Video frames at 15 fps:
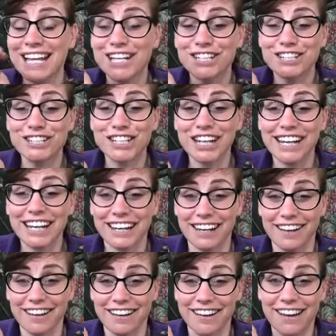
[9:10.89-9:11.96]
she
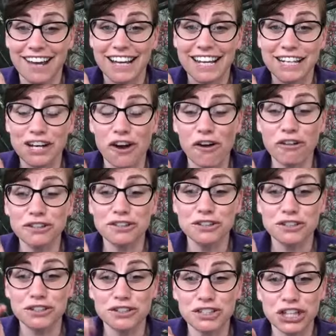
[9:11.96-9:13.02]
can
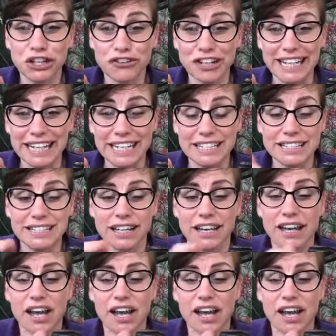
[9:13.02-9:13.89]
also secrete